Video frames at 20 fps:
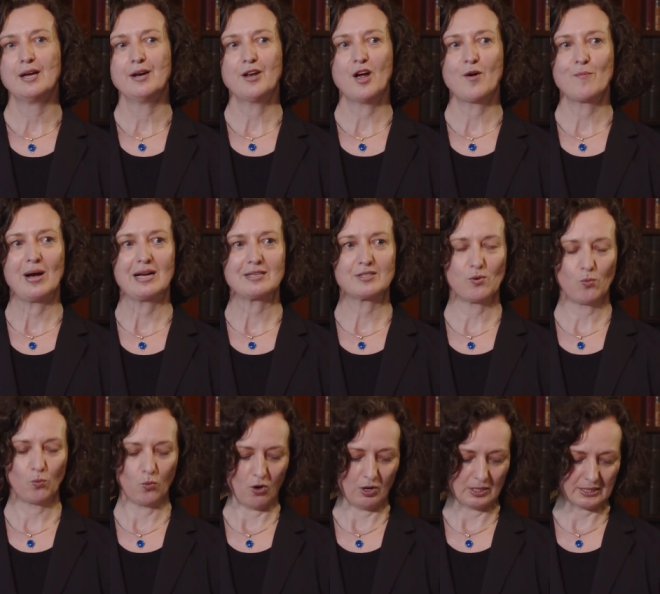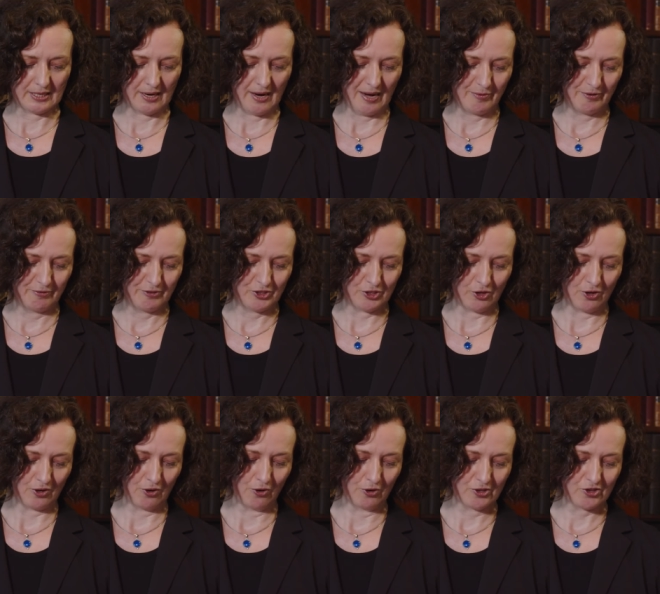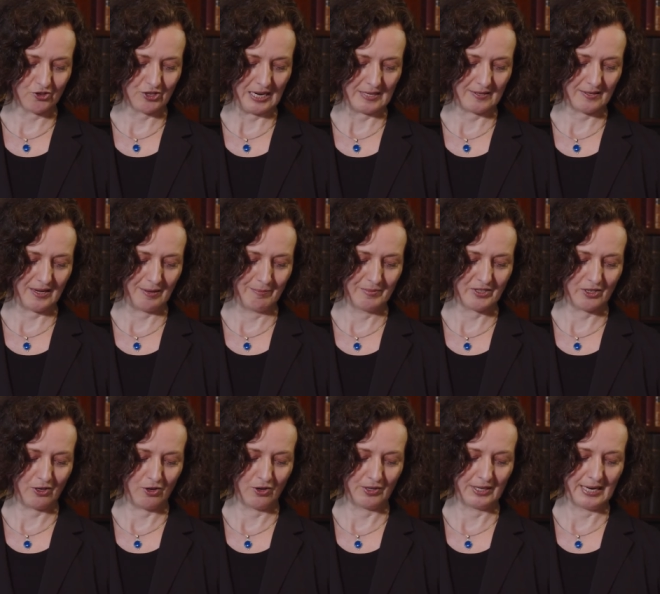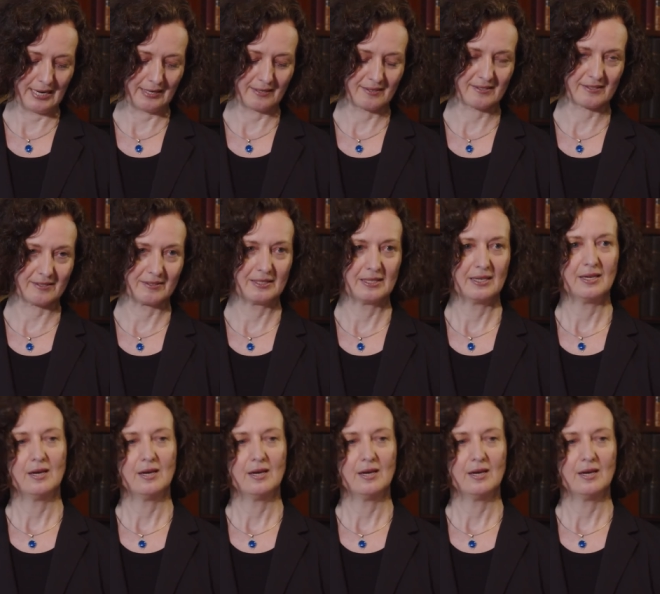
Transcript: no matter what type of shock or stress comes along next.